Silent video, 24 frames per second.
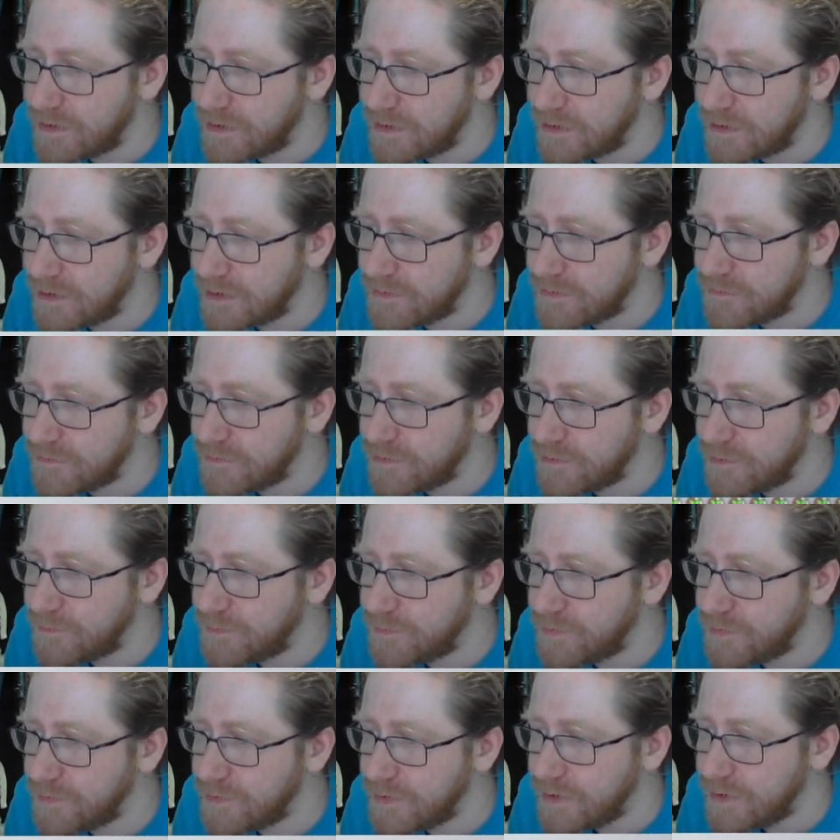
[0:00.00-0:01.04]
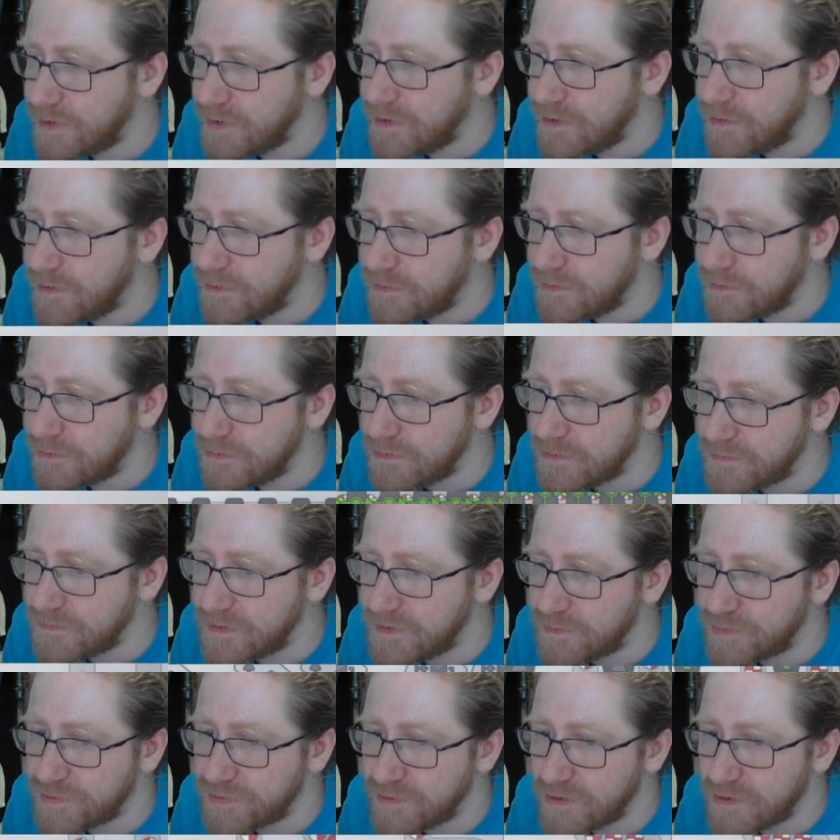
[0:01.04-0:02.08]
gather up all of the
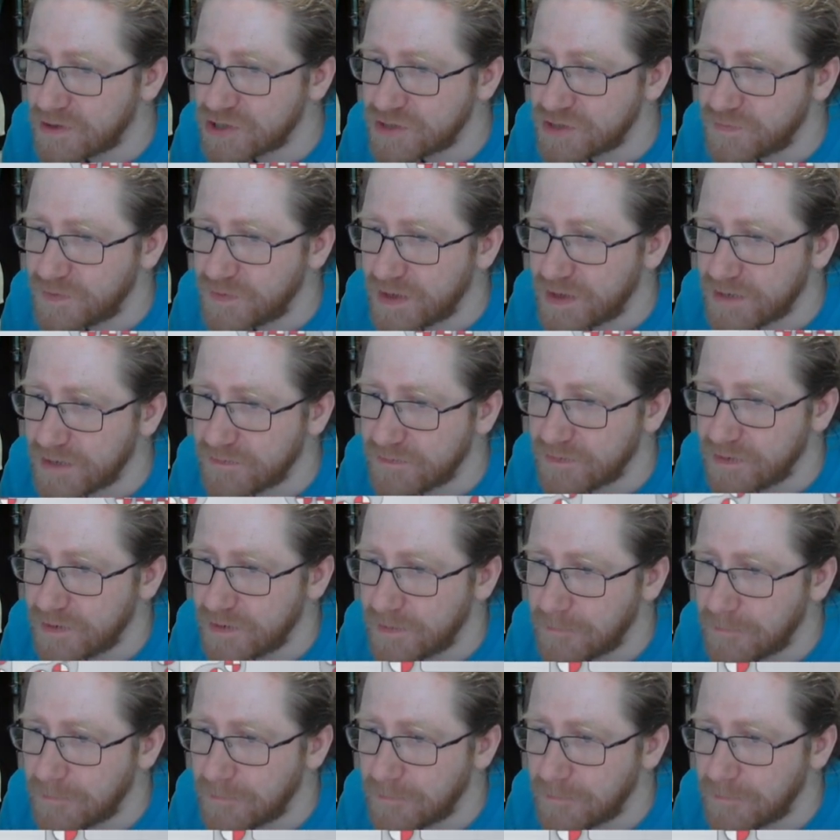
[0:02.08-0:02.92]
production we have.